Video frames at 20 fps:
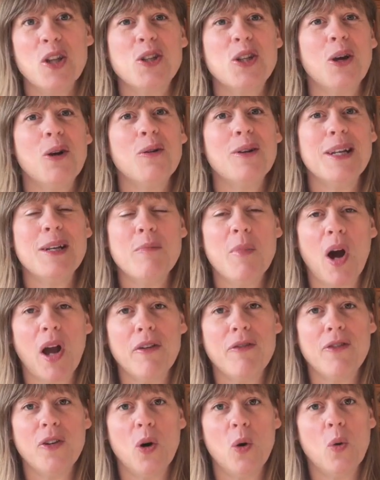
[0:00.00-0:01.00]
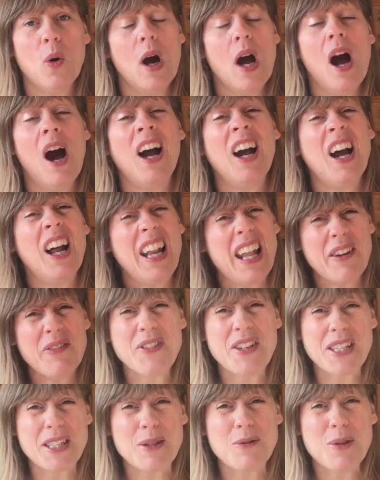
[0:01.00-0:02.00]
totally my fault I left
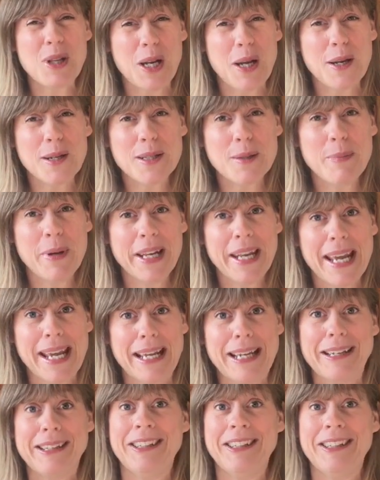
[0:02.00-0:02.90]
it till the last minute